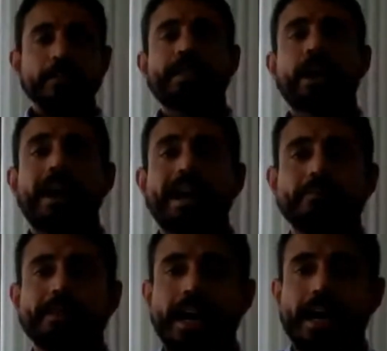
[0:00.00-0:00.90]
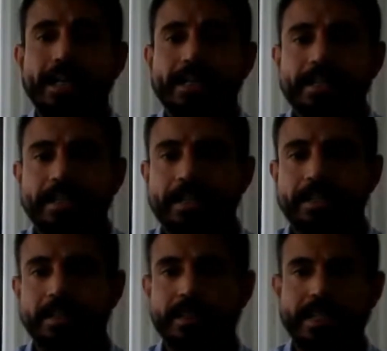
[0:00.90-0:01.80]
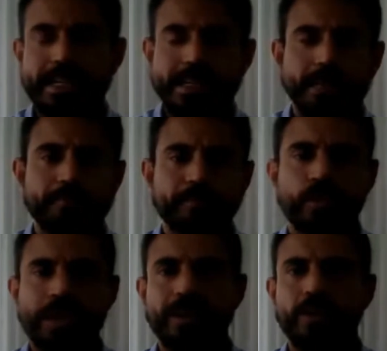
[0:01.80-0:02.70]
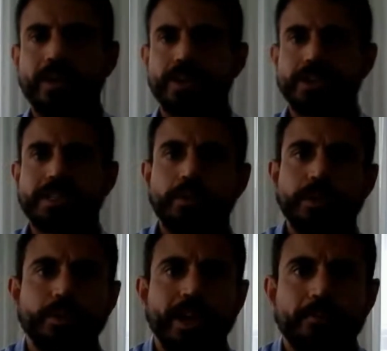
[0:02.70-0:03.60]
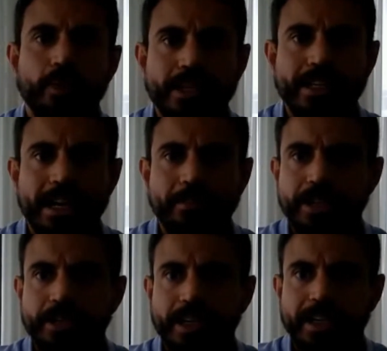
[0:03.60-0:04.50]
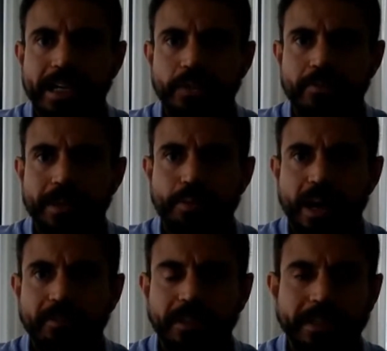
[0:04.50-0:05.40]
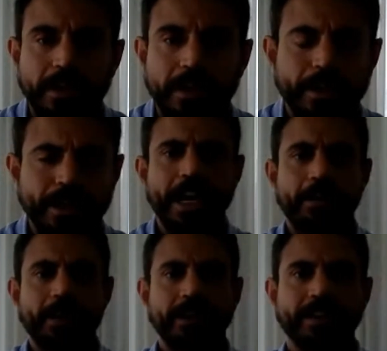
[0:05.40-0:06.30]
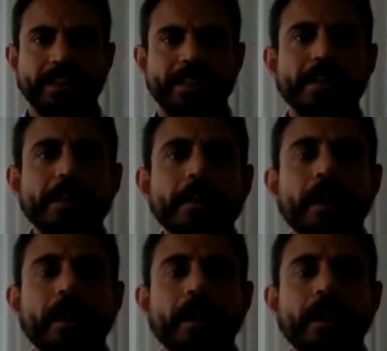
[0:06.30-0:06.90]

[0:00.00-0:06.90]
Now, I am not, Sidita, great questions. I wish we had more time. And you can connect with me privately and we can chat about this.